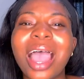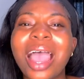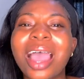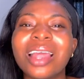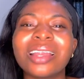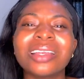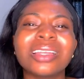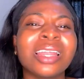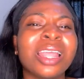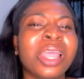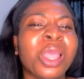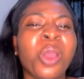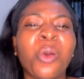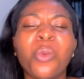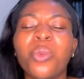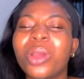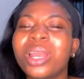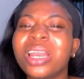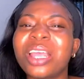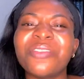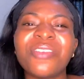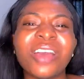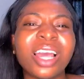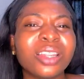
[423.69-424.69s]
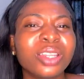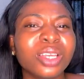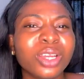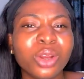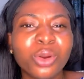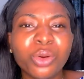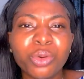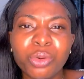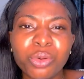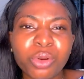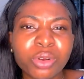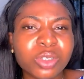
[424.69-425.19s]
And whenever the
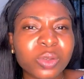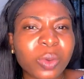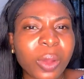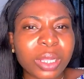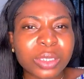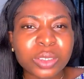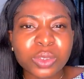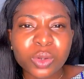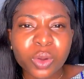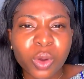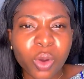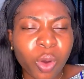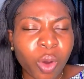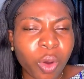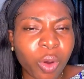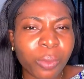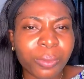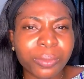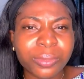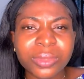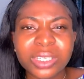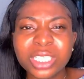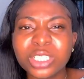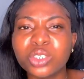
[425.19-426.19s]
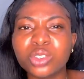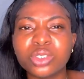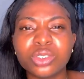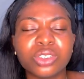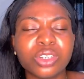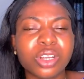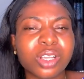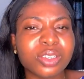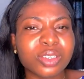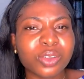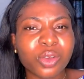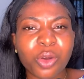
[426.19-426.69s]
growth wants to come, it should
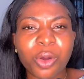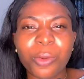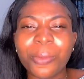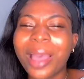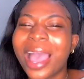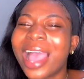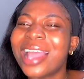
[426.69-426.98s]
just come.